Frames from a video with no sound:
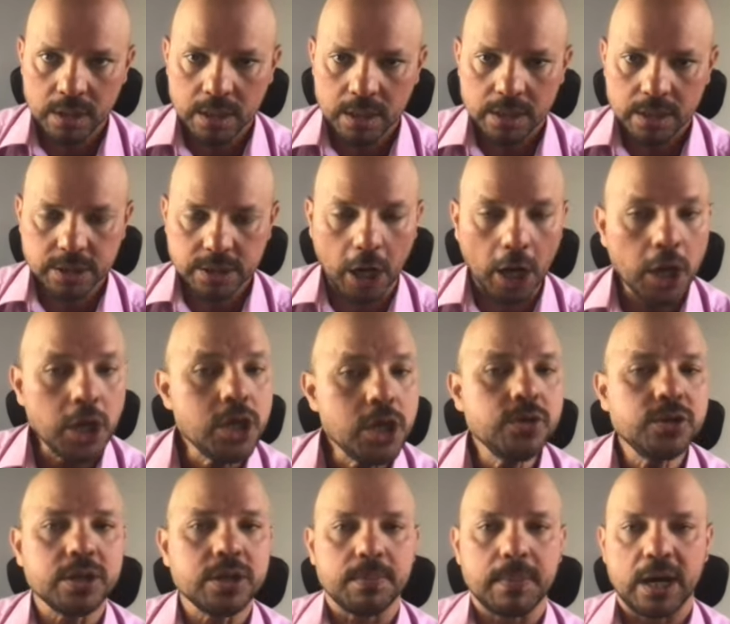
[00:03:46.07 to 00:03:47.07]
So
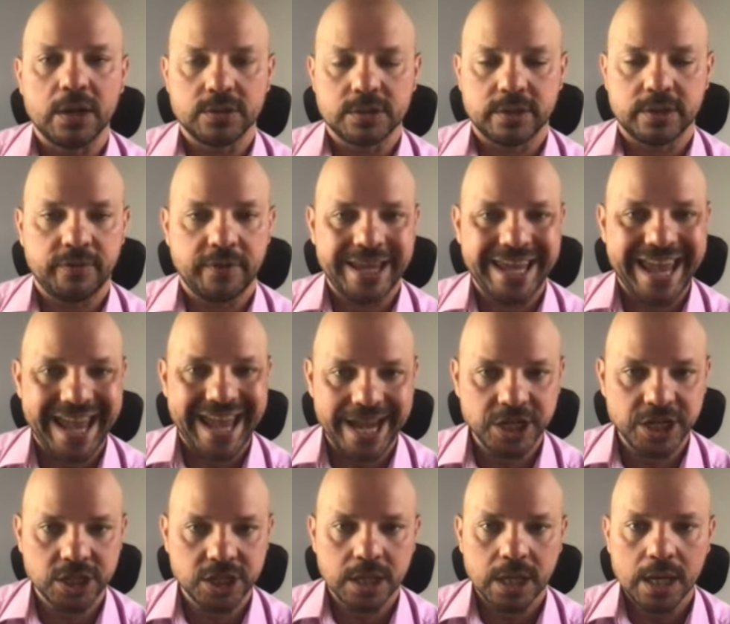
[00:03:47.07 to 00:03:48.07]
huge amounts of
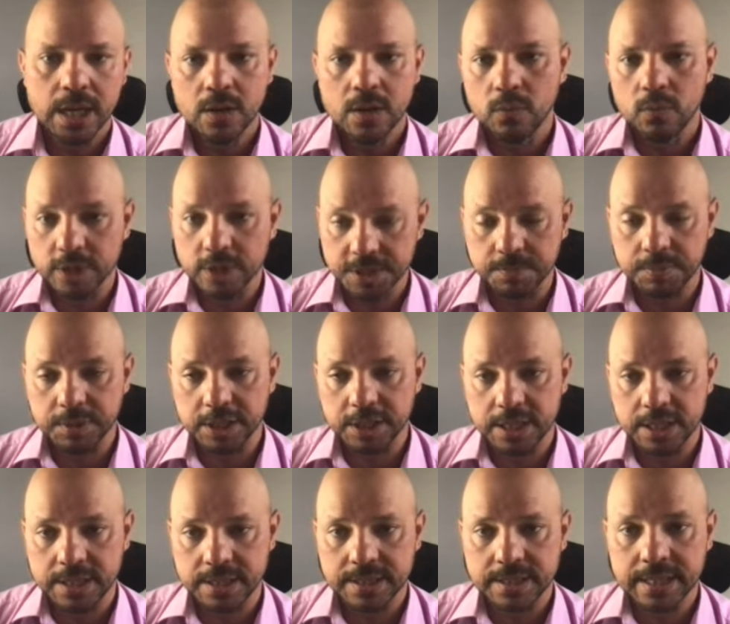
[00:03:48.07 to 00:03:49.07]
cash was
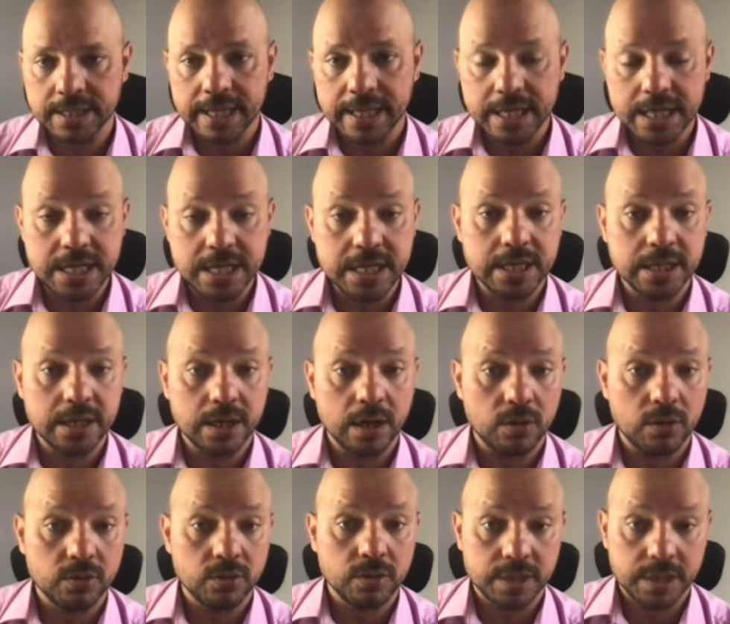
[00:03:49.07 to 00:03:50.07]
burned year
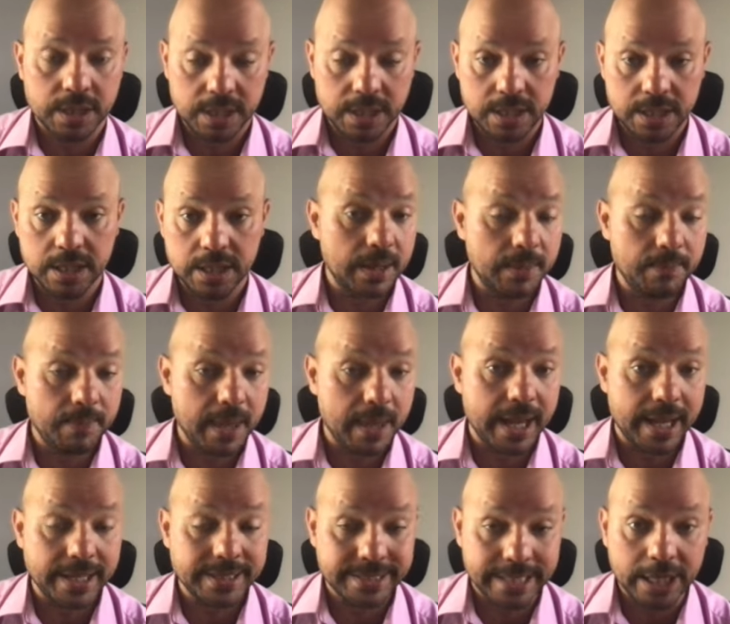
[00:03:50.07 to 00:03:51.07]
on year.
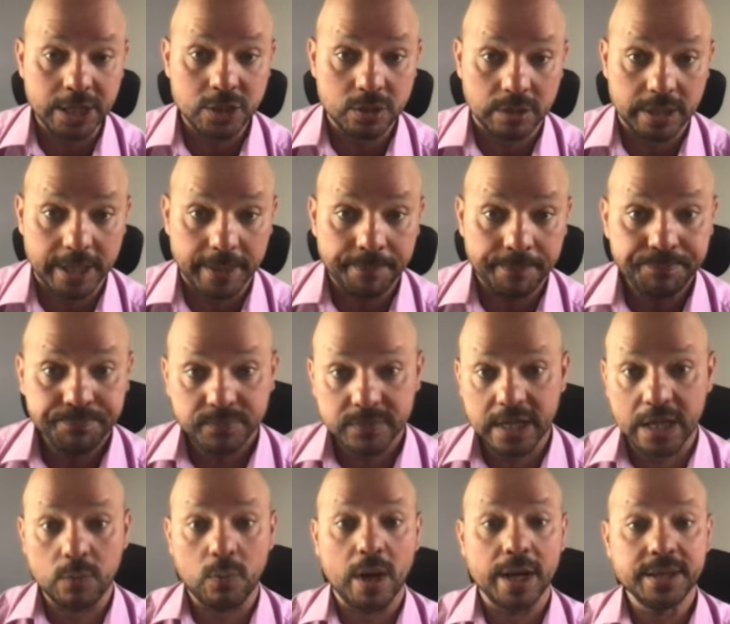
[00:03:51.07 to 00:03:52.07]
Essentially,
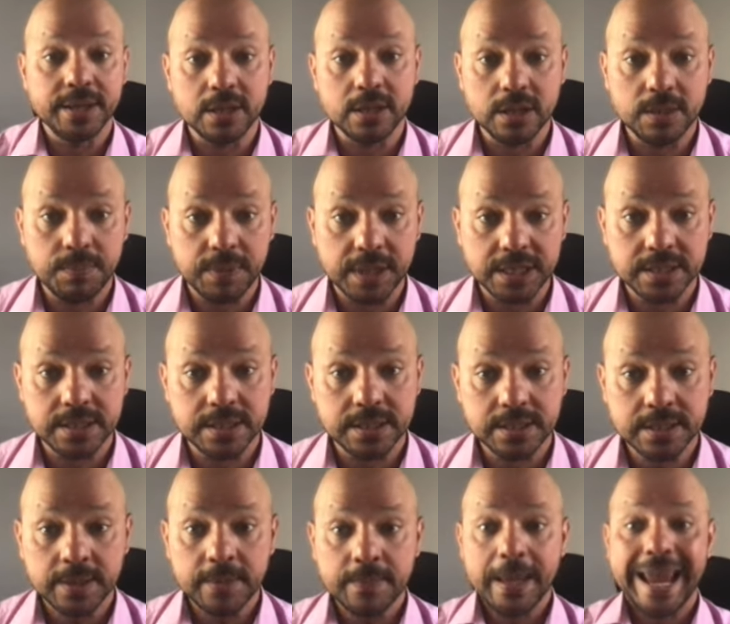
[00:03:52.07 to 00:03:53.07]
they wind down the
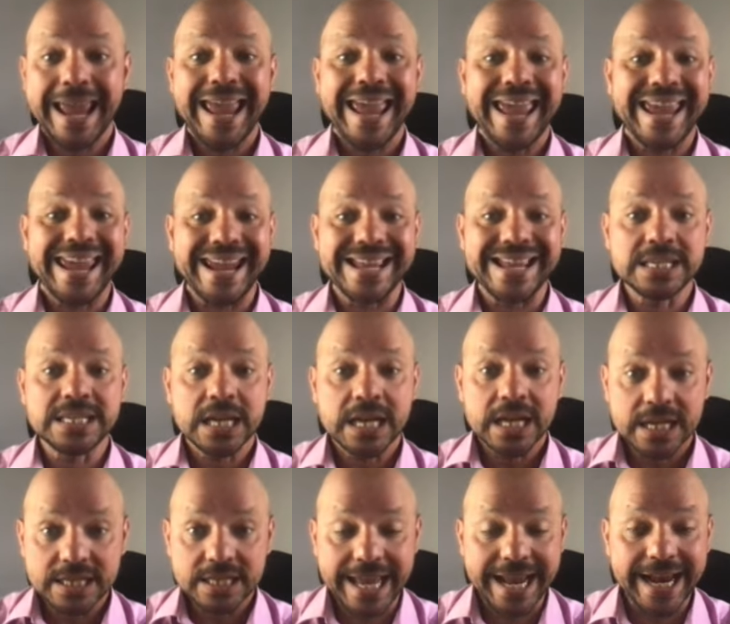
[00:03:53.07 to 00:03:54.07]
business and
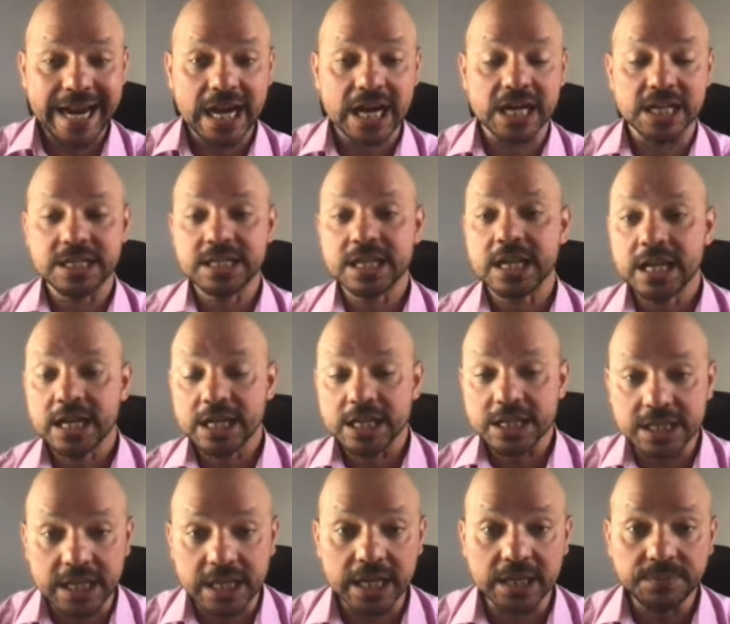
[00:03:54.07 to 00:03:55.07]
they cut
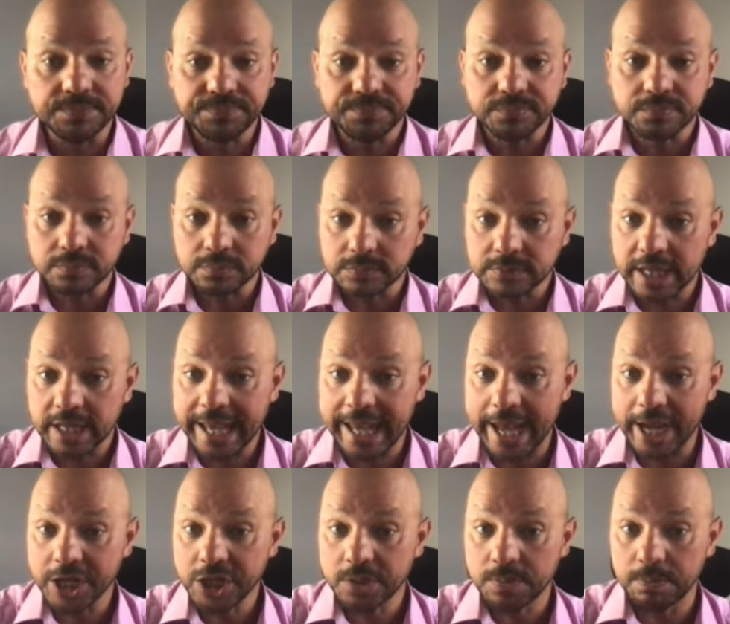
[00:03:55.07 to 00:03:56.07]
the
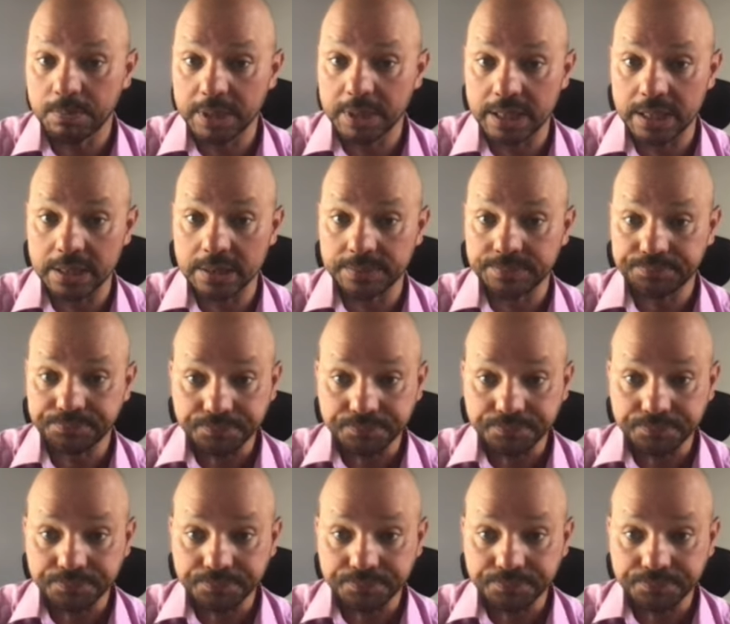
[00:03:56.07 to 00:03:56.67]
cash burn.